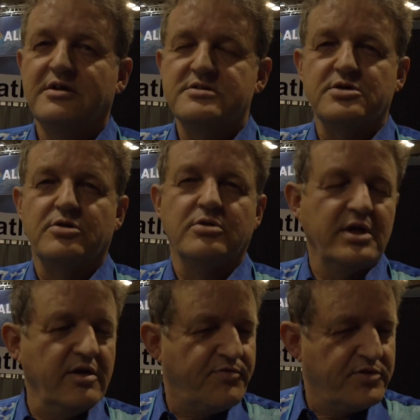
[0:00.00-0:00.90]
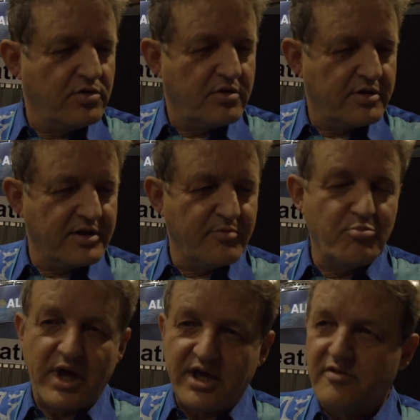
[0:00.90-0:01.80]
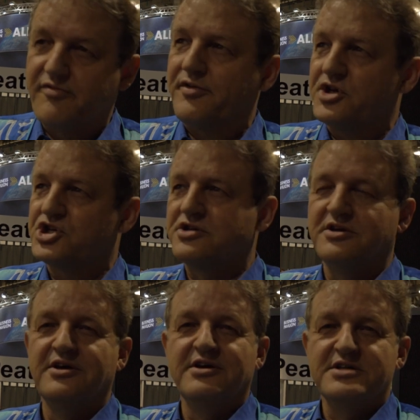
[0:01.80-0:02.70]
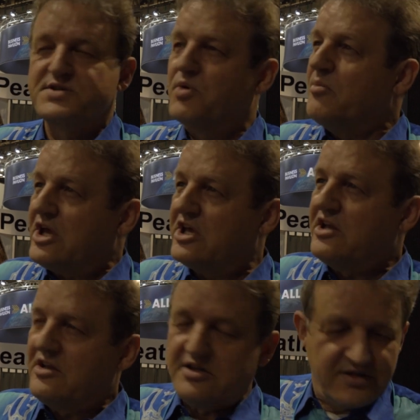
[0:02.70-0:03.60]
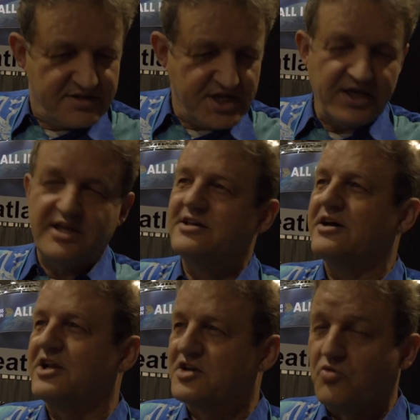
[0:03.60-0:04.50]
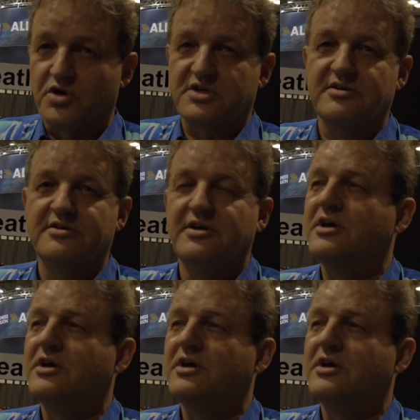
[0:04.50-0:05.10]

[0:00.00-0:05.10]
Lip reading: So if you're the male fish swimming in tea colored water,